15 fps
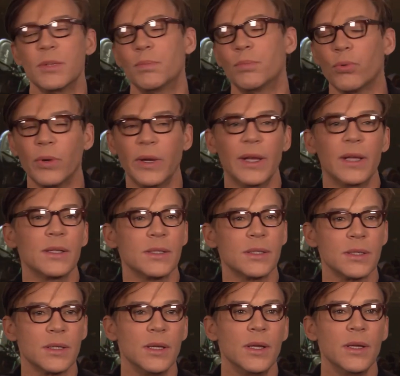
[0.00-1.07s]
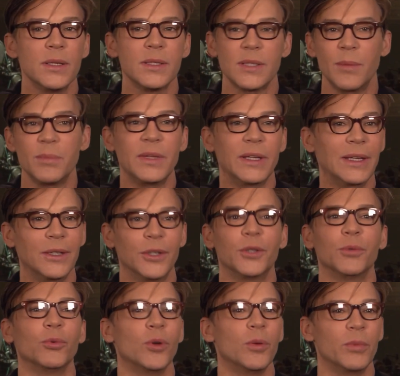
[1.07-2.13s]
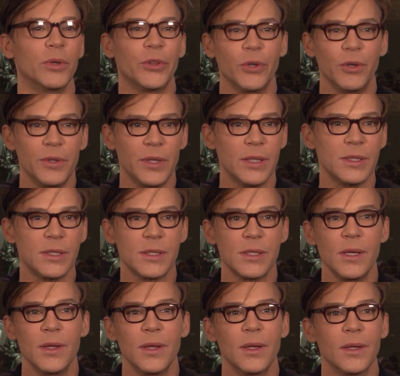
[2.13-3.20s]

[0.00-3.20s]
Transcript: She brings something into the room with her that's